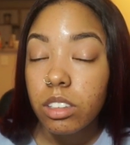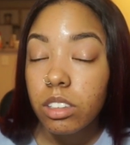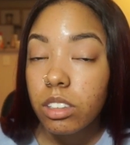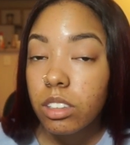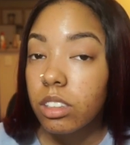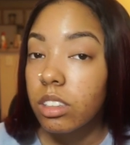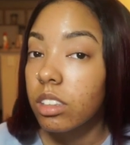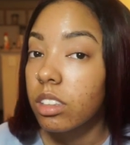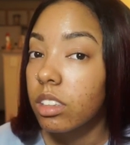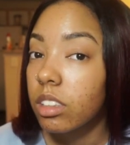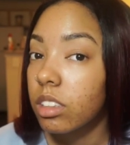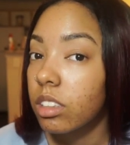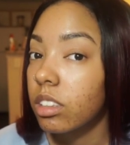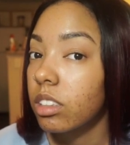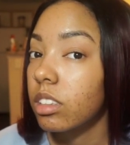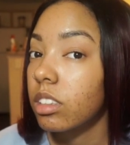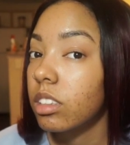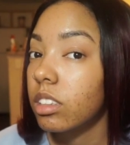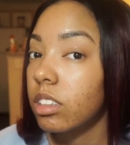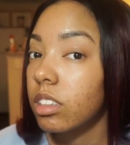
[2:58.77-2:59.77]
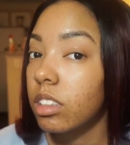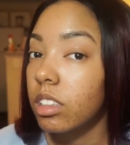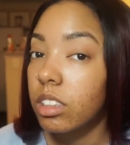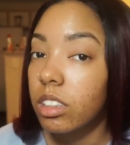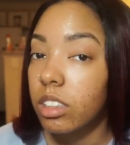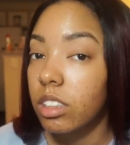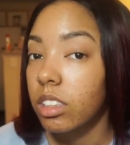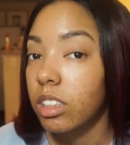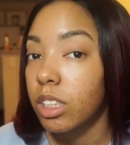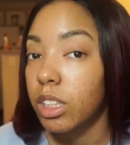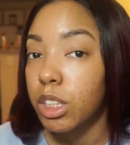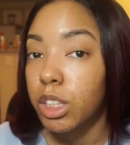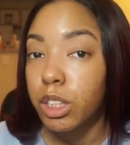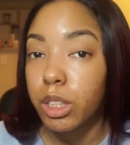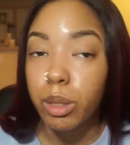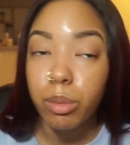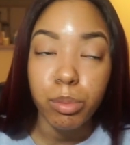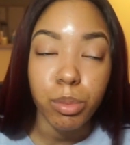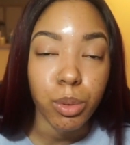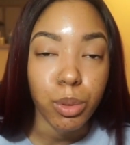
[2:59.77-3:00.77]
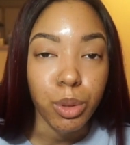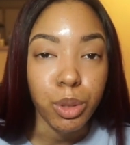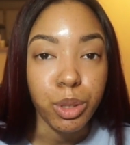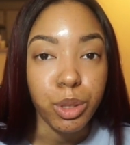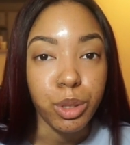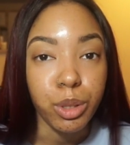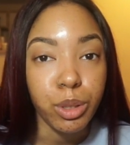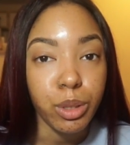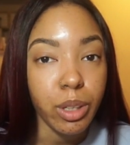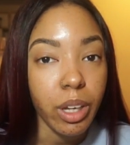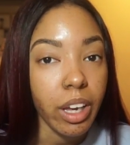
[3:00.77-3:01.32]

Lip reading: since this is a simple look